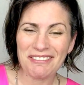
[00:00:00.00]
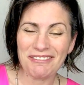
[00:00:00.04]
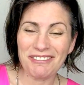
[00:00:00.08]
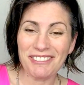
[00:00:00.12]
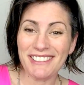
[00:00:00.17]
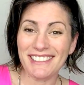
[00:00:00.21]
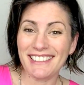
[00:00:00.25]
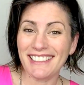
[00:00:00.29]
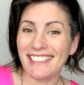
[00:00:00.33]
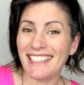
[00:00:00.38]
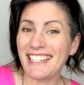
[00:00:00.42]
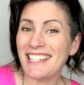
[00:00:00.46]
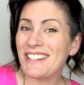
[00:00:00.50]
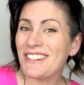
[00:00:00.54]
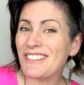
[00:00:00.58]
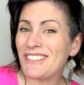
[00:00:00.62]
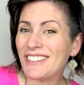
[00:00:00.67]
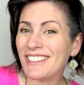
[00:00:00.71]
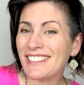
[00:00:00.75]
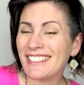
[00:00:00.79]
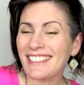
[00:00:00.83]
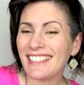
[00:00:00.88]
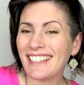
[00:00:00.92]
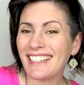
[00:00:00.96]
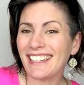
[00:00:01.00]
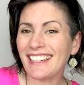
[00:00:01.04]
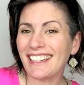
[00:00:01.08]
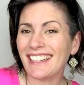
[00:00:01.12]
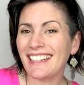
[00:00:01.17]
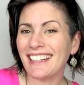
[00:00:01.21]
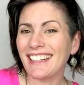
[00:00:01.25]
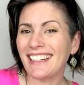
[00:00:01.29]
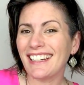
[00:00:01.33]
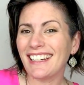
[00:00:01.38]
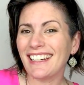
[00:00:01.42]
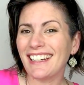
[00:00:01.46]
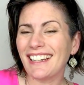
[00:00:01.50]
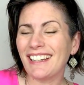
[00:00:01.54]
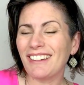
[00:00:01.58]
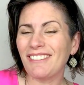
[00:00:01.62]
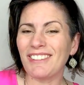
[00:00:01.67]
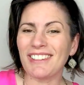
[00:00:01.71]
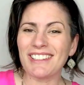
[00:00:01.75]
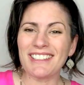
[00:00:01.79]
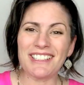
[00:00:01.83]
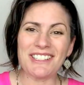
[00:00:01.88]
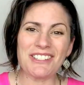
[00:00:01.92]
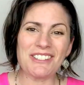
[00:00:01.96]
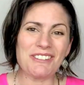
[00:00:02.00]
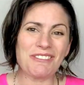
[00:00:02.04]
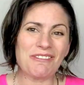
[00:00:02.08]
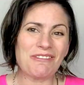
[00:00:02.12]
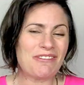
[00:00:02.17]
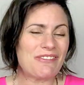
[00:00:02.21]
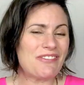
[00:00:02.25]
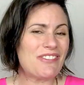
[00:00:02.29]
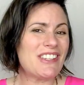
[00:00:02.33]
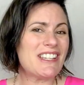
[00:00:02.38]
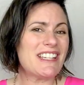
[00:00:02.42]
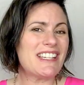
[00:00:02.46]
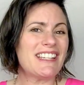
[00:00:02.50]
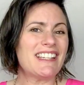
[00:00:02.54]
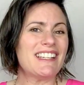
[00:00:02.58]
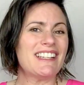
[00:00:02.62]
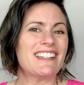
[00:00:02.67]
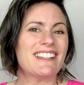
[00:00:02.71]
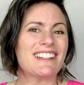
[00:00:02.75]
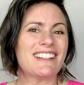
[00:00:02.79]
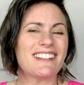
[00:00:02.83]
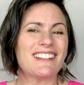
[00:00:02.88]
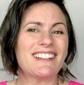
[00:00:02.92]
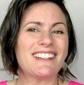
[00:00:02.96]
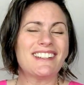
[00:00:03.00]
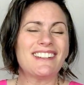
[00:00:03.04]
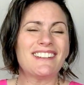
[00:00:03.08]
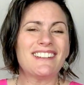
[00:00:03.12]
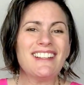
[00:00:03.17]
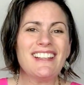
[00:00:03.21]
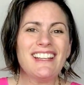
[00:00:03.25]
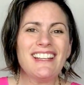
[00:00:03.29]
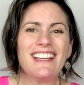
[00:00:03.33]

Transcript: Was it interesting? What did you feel?